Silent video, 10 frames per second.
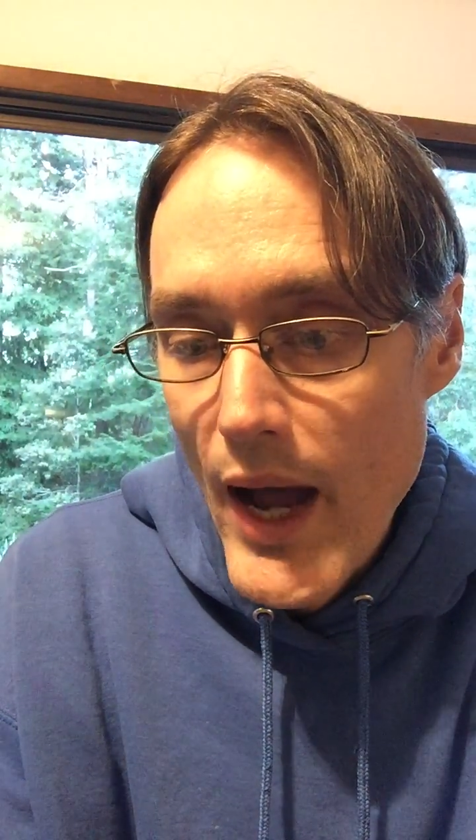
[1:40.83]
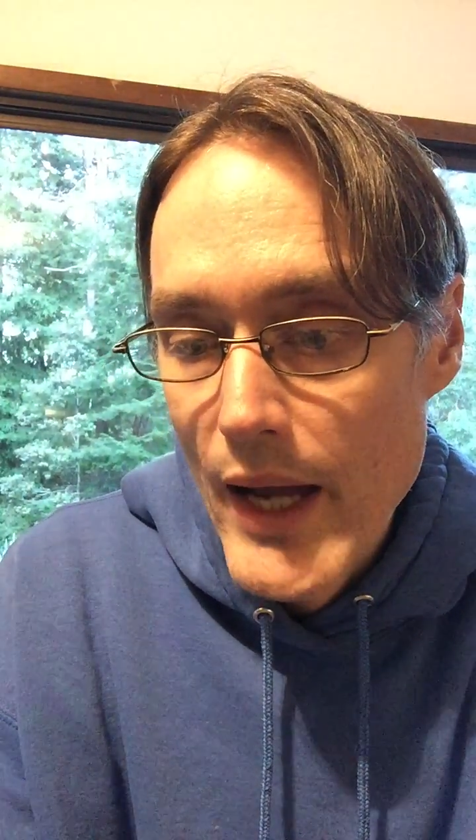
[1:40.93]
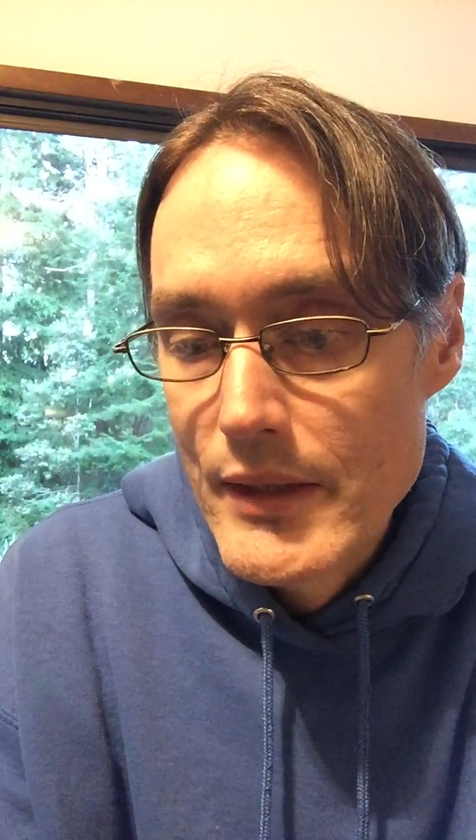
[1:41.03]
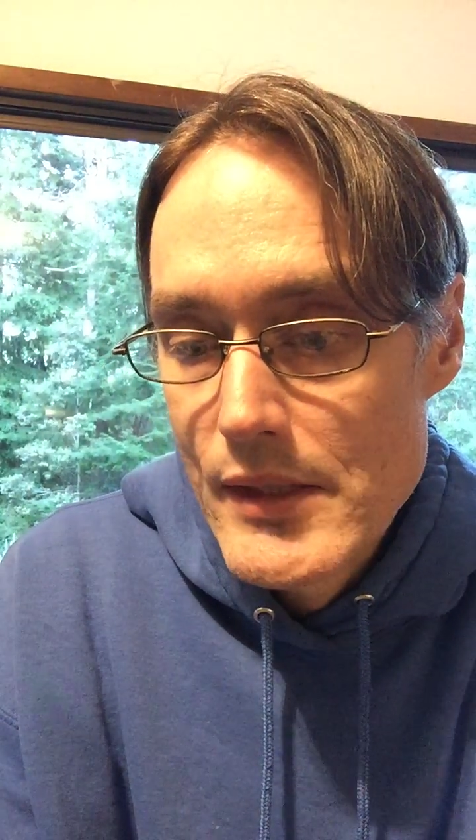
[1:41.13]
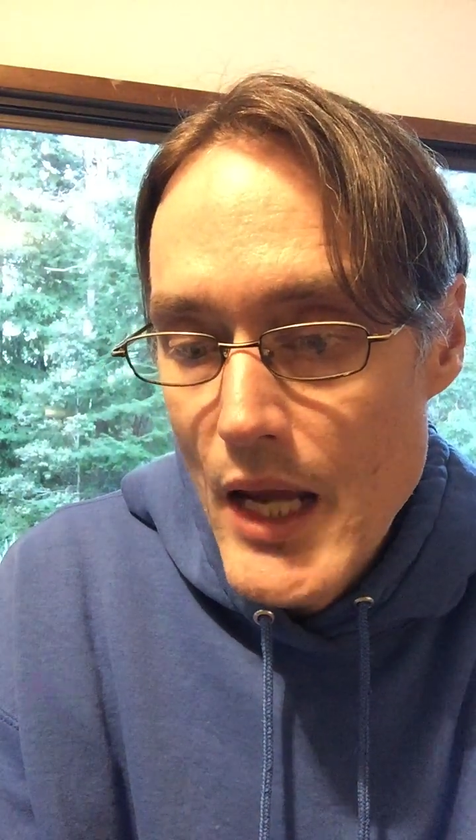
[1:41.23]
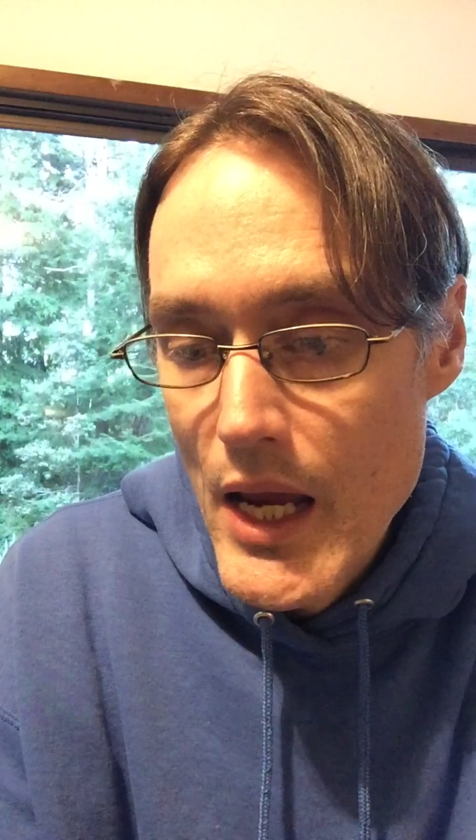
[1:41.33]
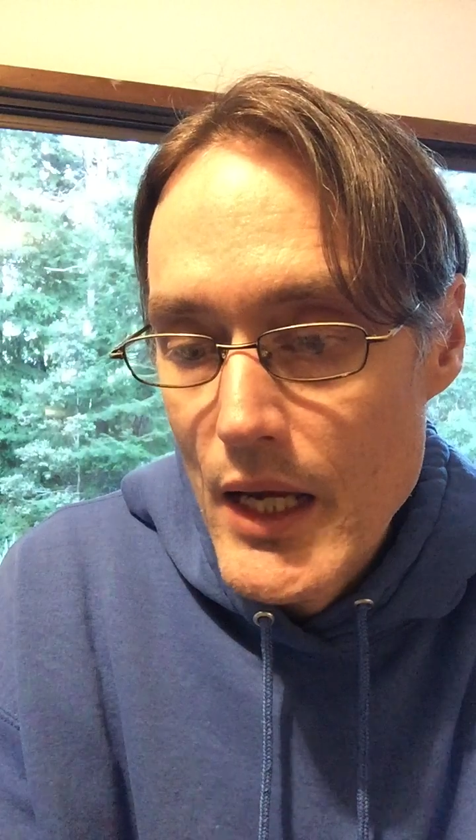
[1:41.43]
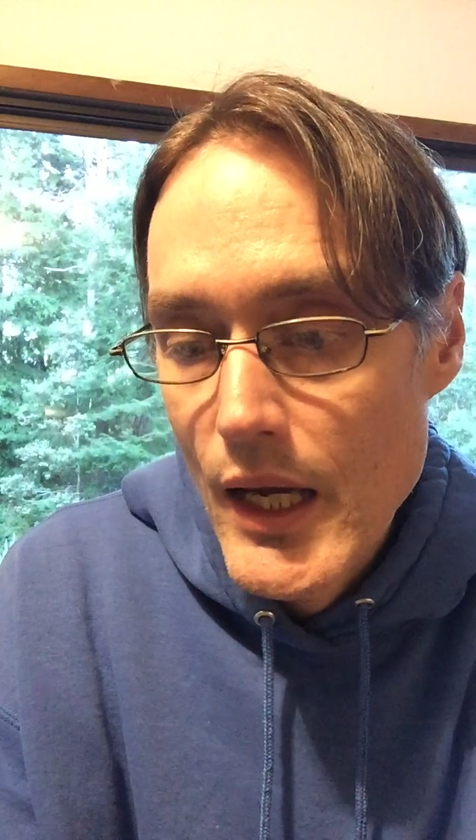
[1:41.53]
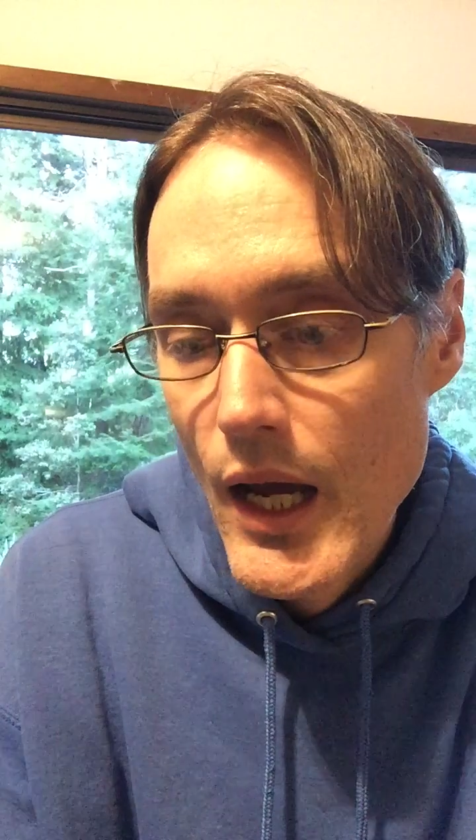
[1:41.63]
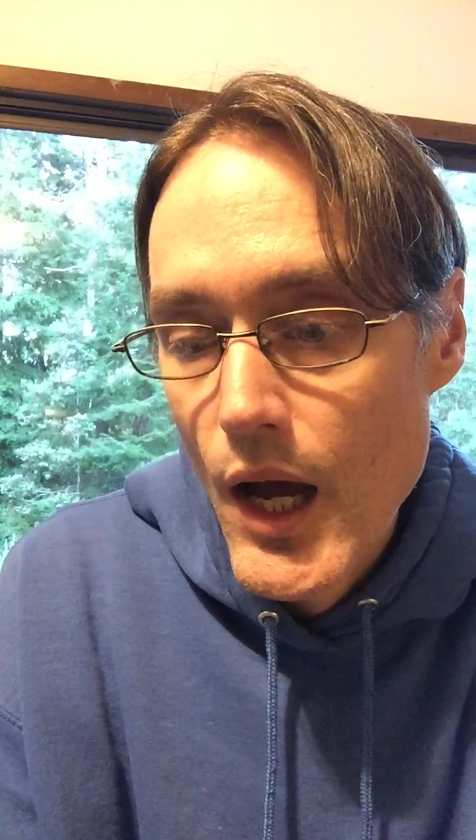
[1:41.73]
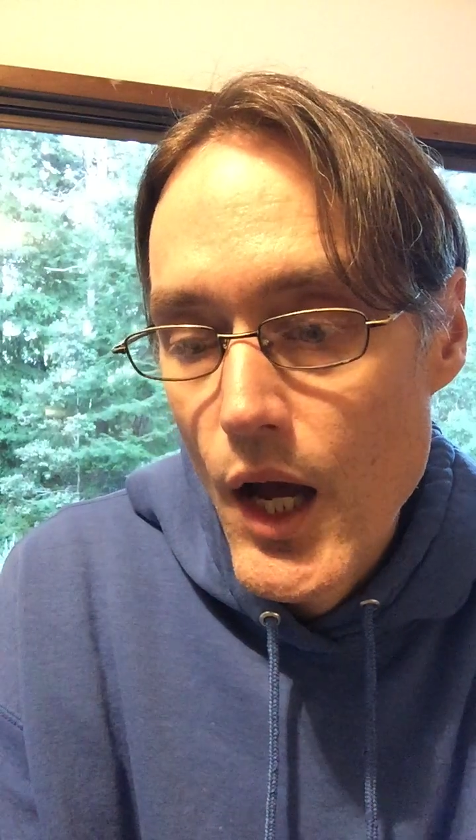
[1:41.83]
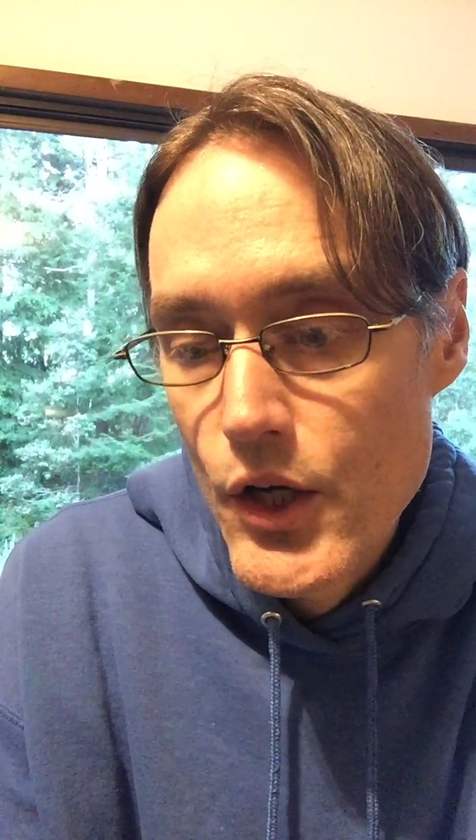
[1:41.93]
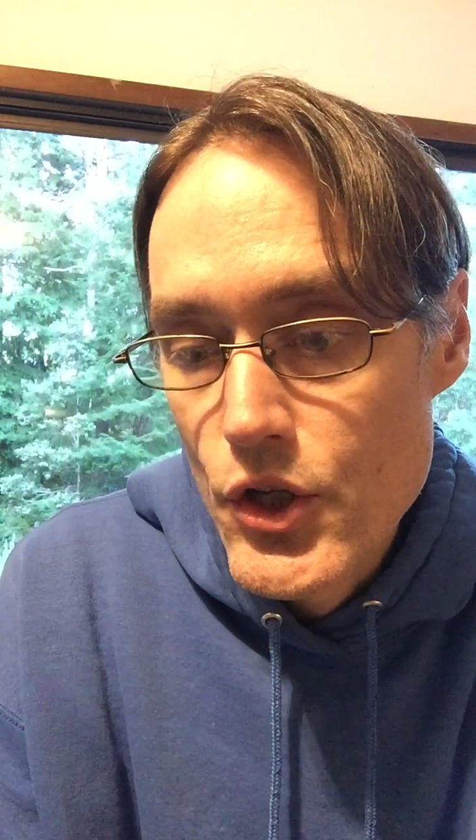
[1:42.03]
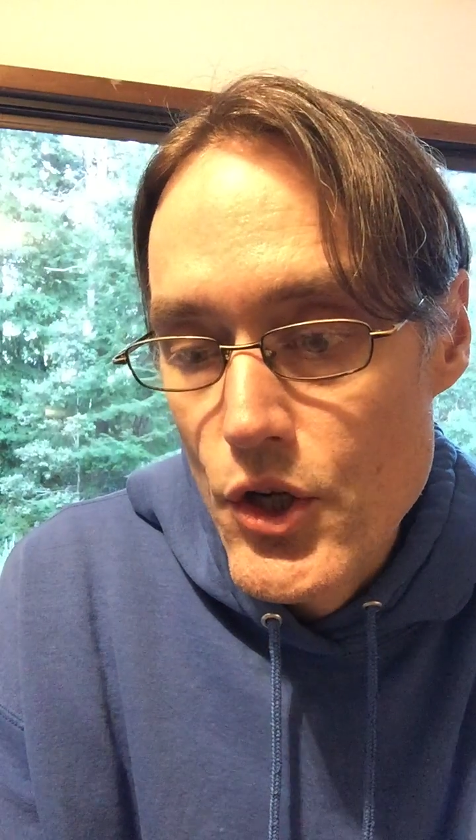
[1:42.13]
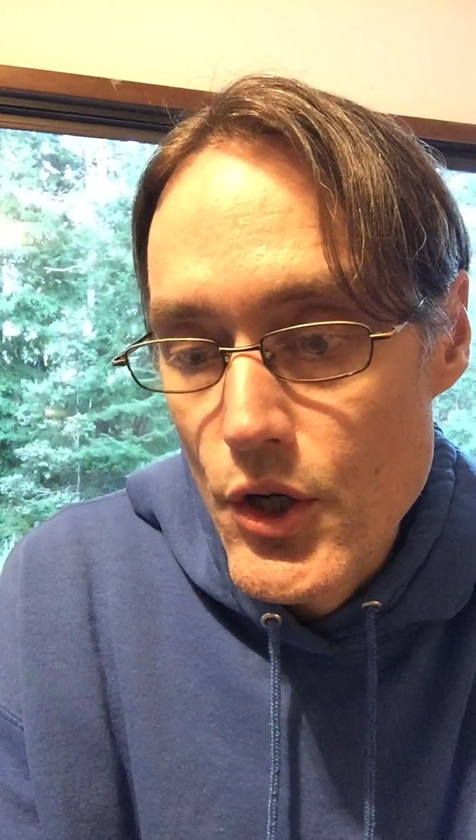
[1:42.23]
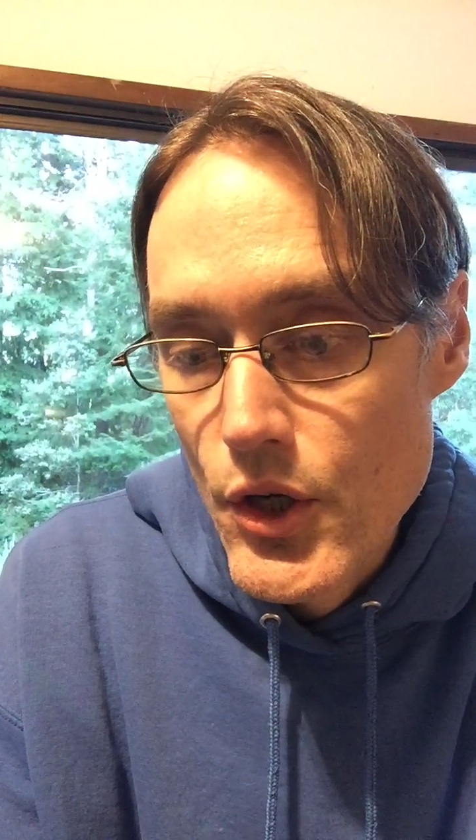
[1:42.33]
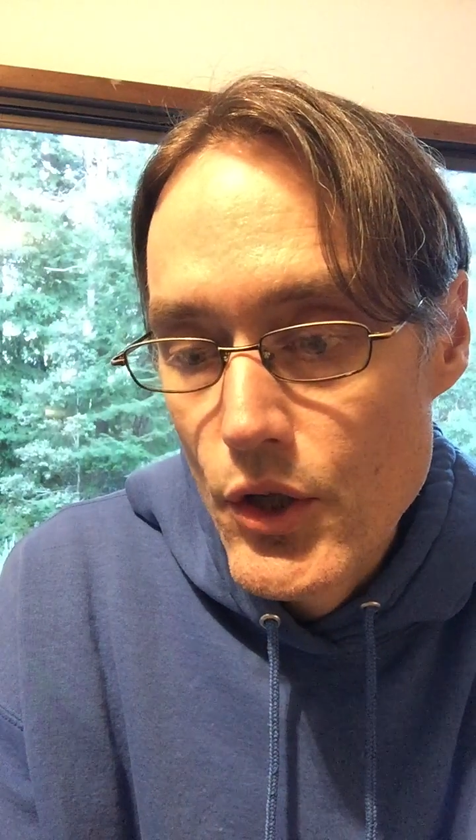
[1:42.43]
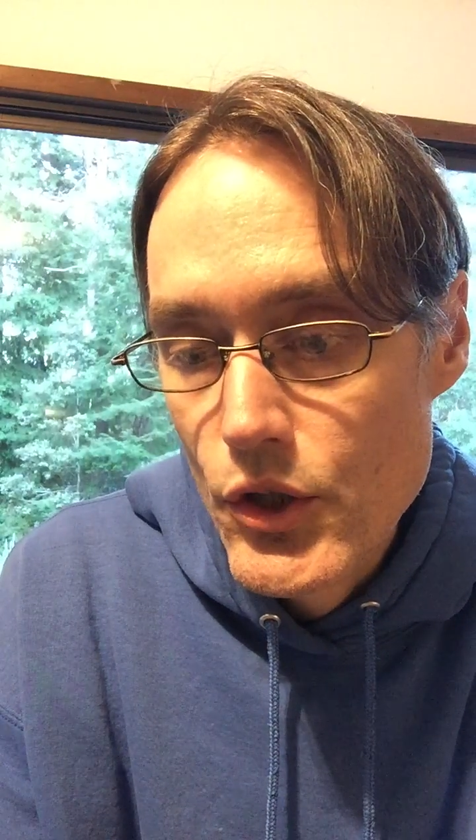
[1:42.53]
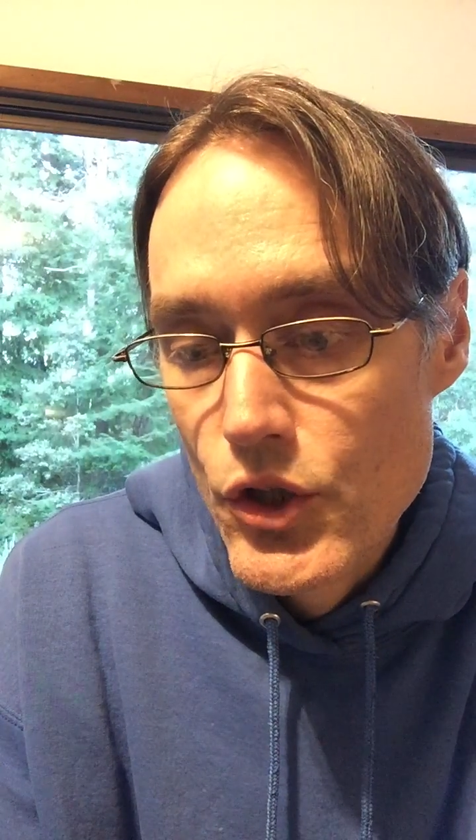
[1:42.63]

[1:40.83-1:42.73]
I take under,